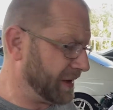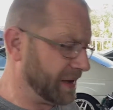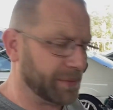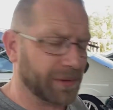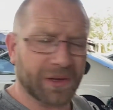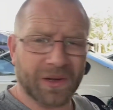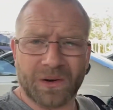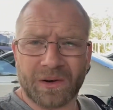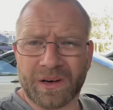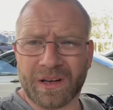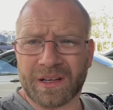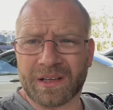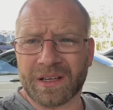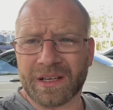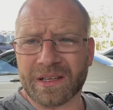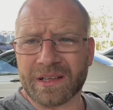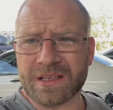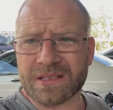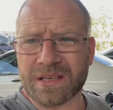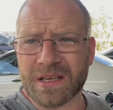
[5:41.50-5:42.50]
bit longer to
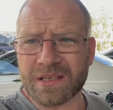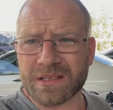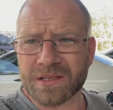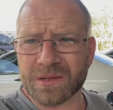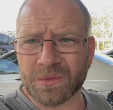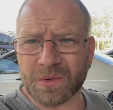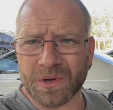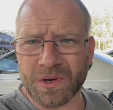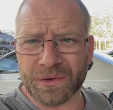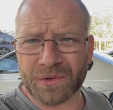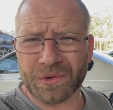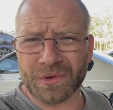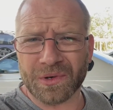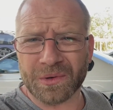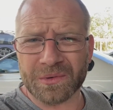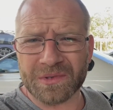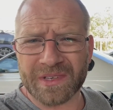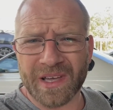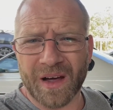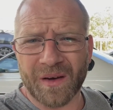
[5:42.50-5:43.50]
clean this engine than what I thought
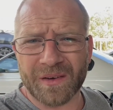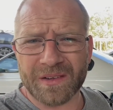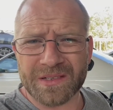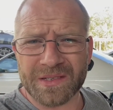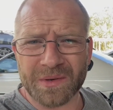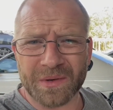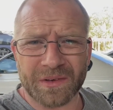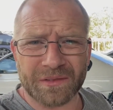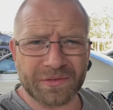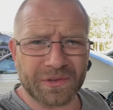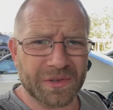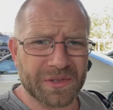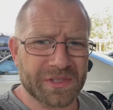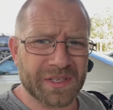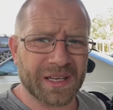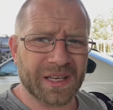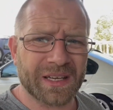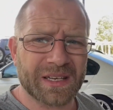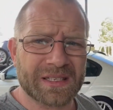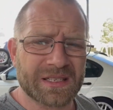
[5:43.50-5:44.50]
it was going to,
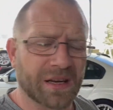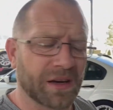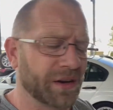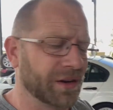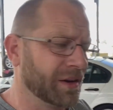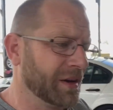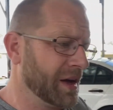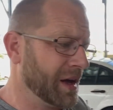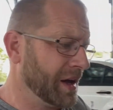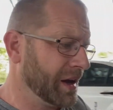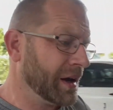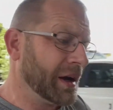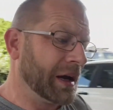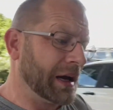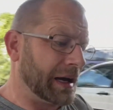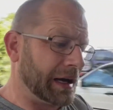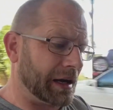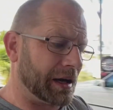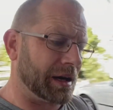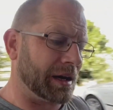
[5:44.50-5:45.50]
unfortunately. So
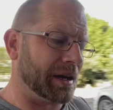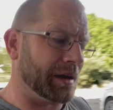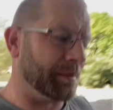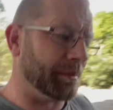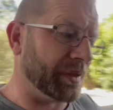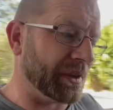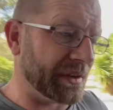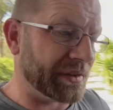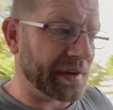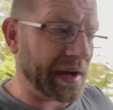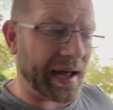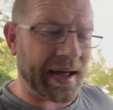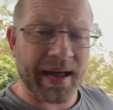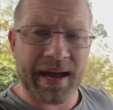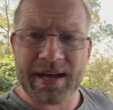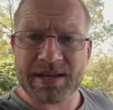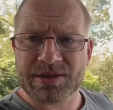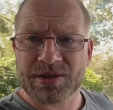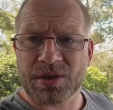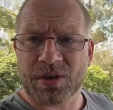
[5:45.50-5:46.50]
the day
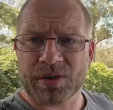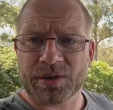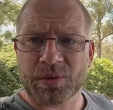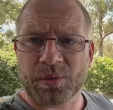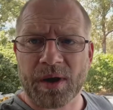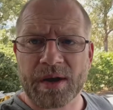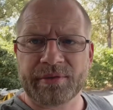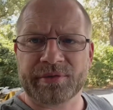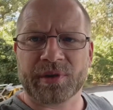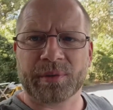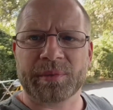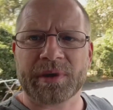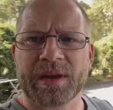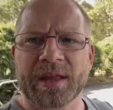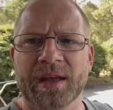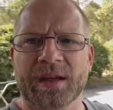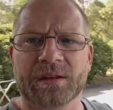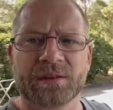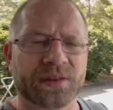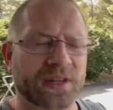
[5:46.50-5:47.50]
has gotten away from me
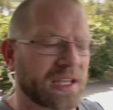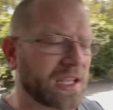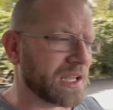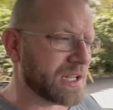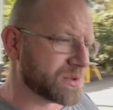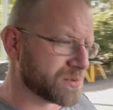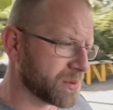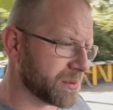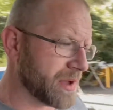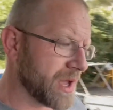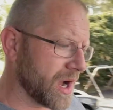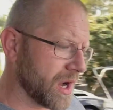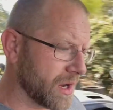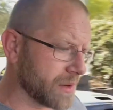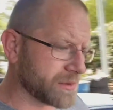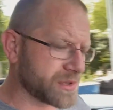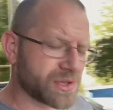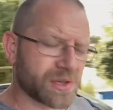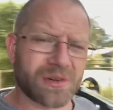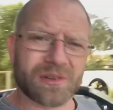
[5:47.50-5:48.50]
now. The kids will be
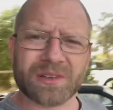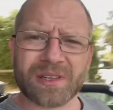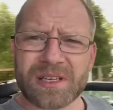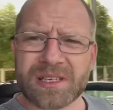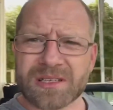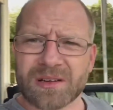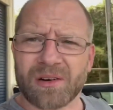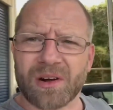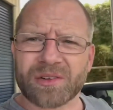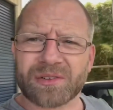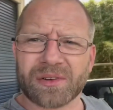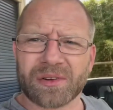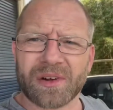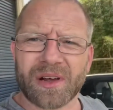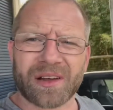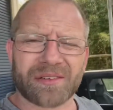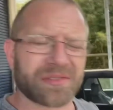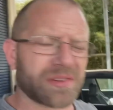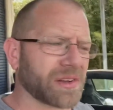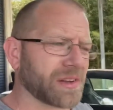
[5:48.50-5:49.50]
home shortly, so I do
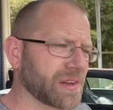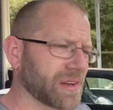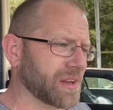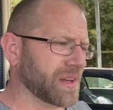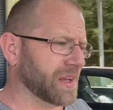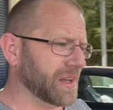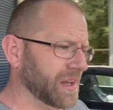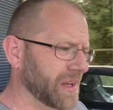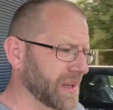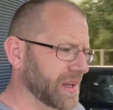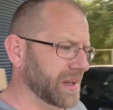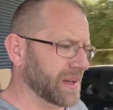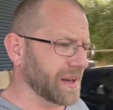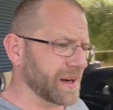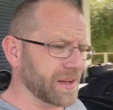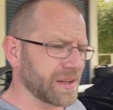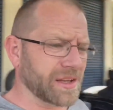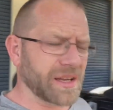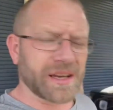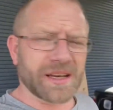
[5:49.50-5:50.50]
have to,
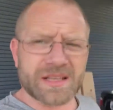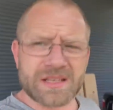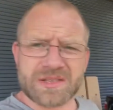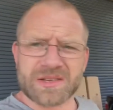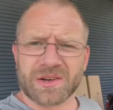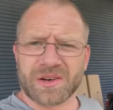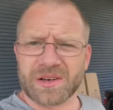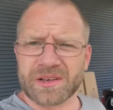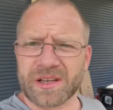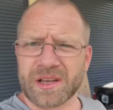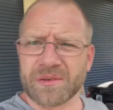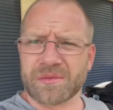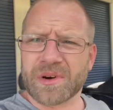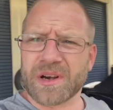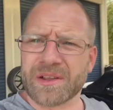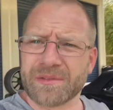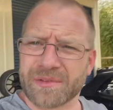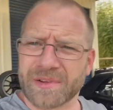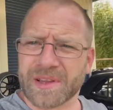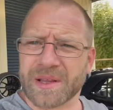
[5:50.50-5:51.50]
get inside, get
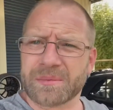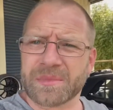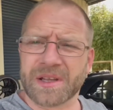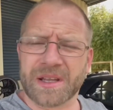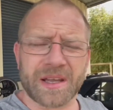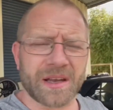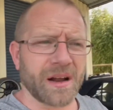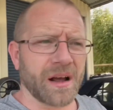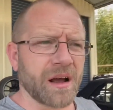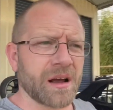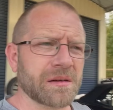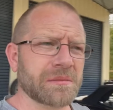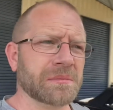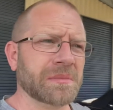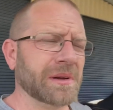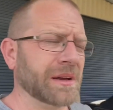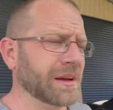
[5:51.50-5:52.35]
ready for them to get home.